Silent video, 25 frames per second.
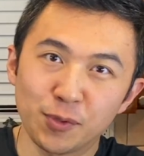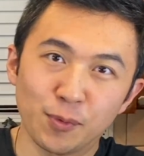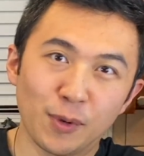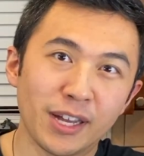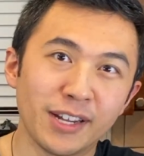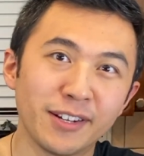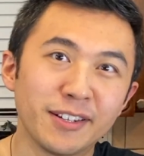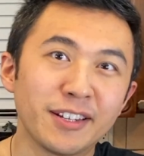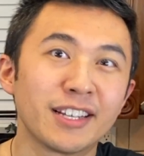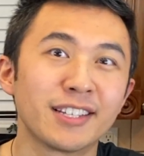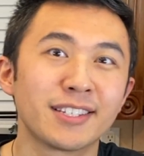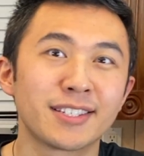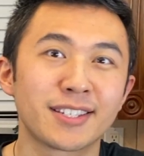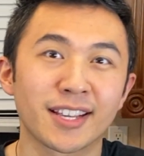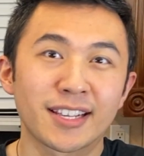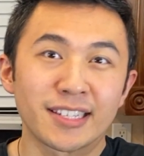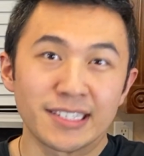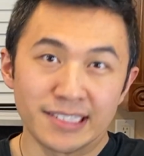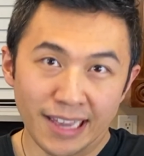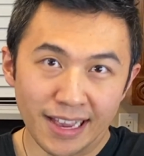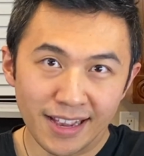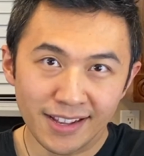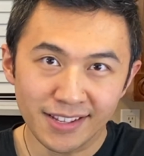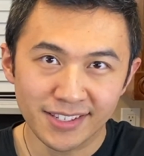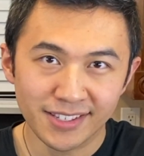one,
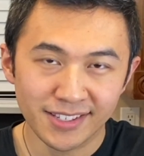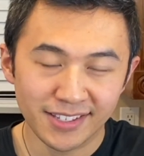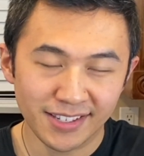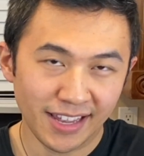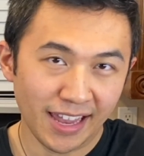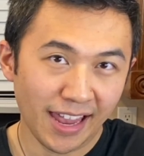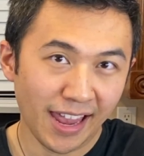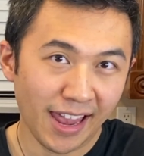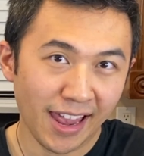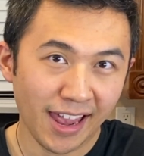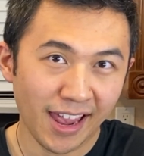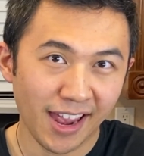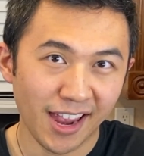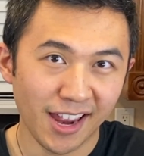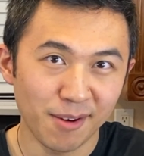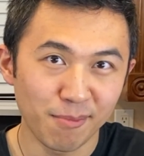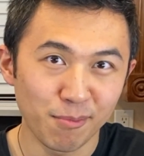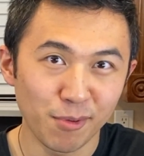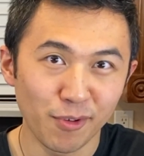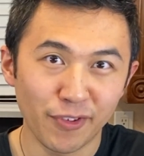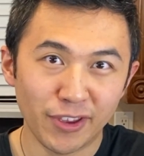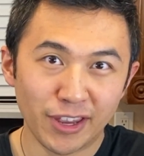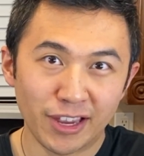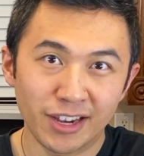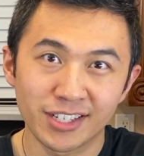success, and
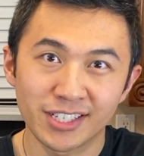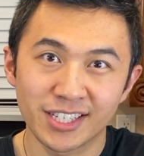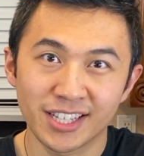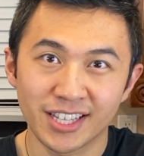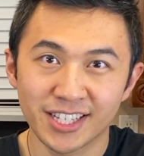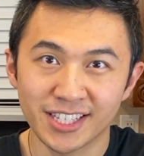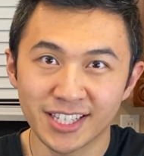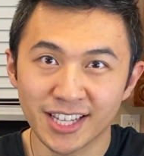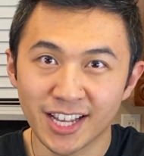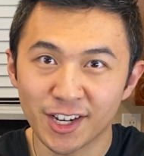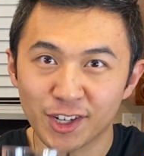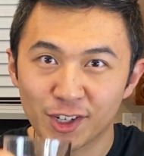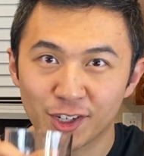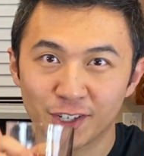moving on to the slush.